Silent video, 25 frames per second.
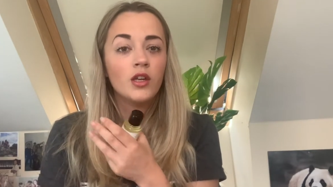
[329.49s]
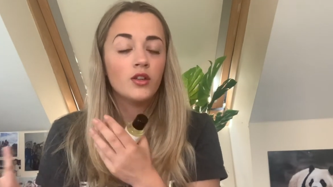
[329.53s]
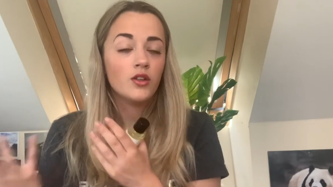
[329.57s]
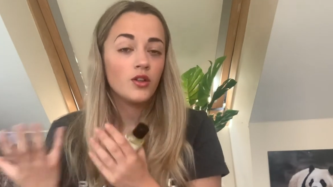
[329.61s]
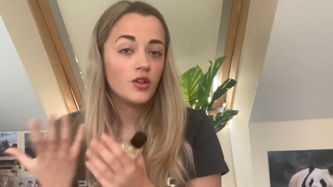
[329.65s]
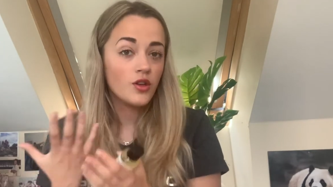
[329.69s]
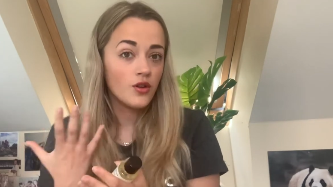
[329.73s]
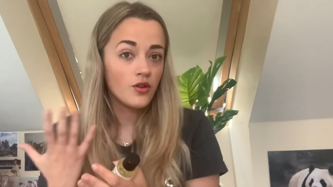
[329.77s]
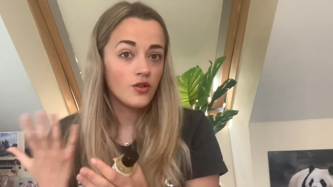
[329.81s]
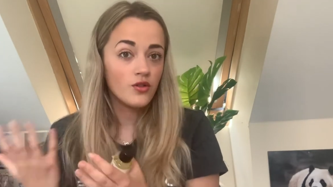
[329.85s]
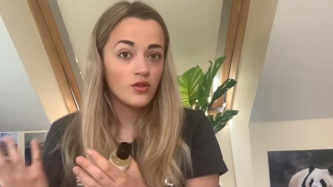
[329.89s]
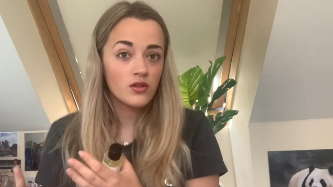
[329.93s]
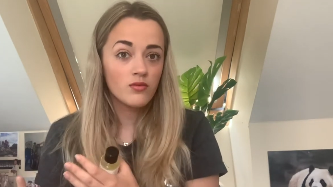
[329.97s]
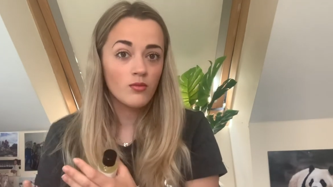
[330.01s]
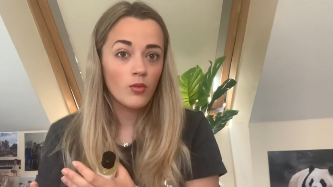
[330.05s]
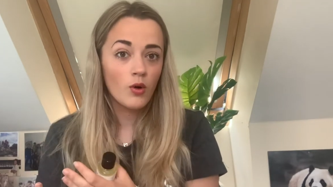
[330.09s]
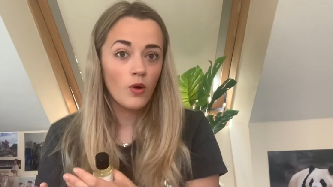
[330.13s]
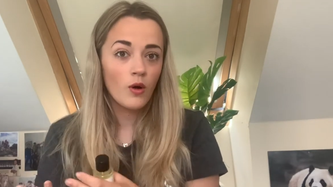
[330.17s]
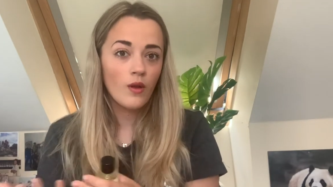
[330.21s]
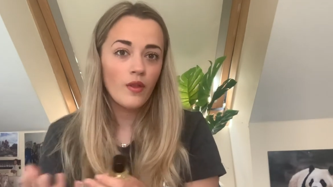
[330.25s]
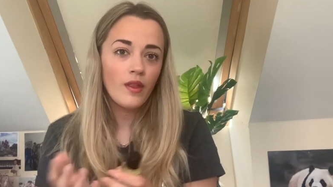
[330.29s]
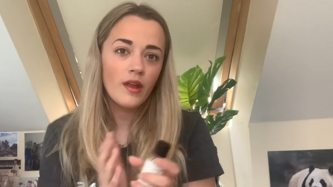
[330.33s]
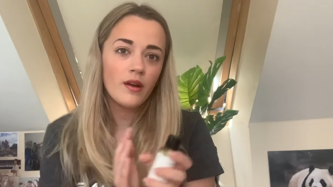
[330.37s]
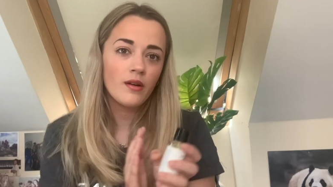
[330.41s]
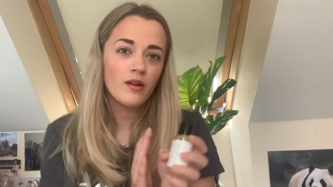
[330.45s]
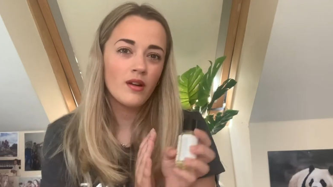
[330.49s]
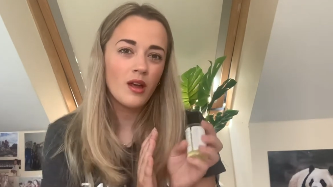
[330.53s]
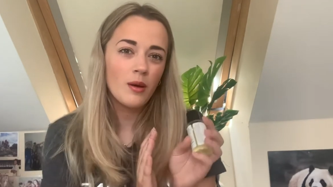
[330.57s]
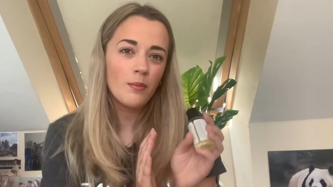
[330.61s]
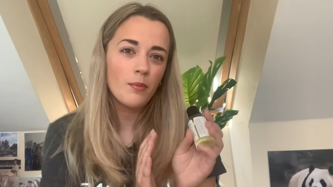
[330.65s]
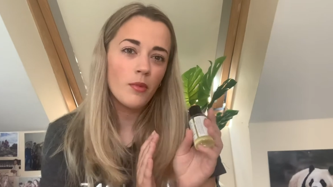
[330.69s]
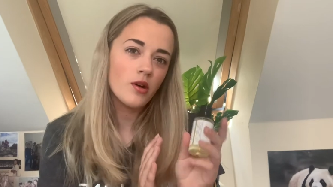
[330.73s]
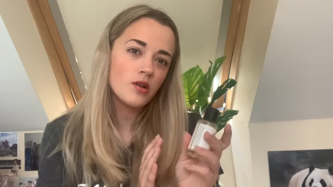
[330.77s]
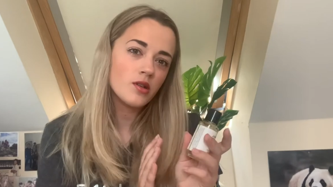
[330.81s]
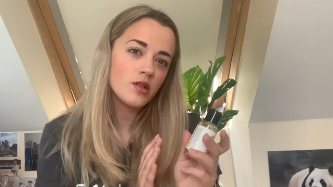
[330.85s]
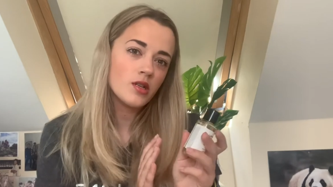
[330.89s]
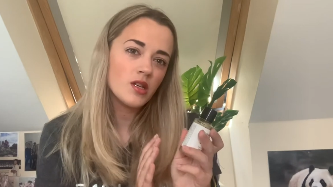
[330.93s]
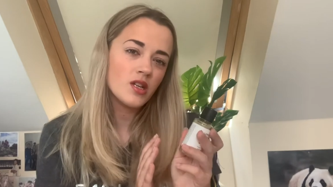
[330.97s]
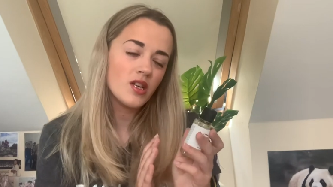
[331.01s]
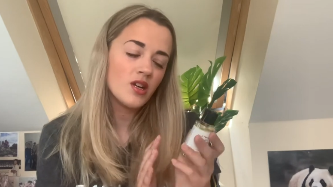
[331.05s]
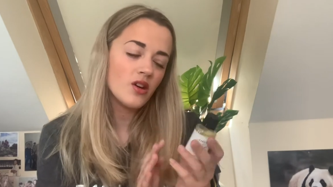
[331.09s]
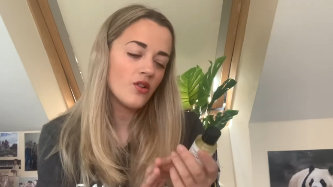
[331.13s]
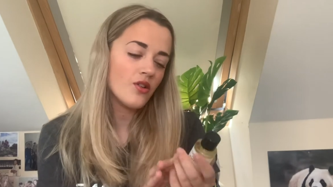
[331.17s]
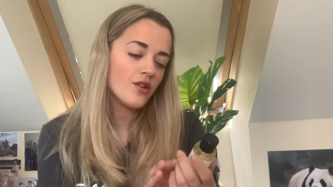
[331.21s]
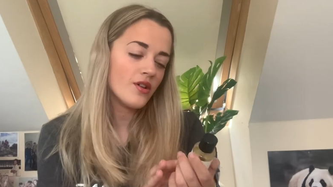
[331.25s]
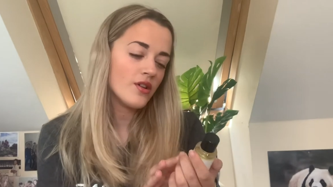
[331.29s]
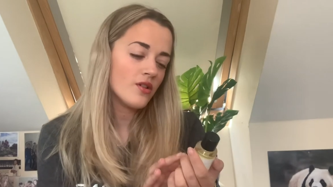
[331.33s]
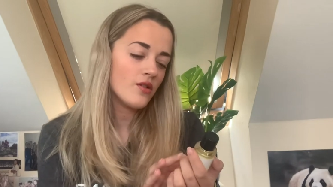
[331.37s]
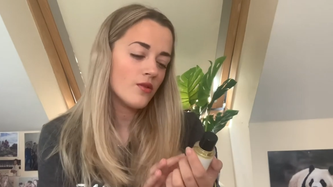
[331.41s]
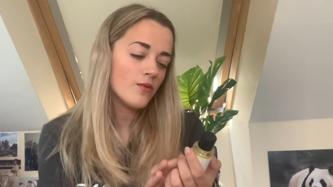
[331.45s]
use more than a body
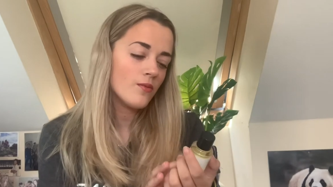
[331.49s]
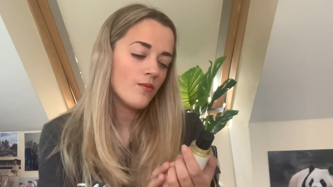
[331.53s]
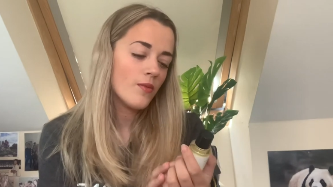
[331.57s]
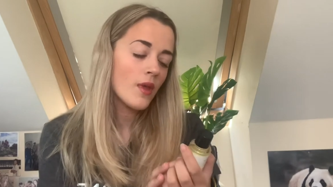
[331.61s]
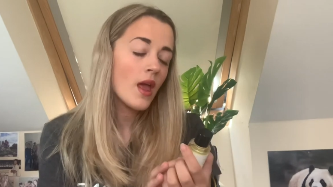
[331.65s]
oil.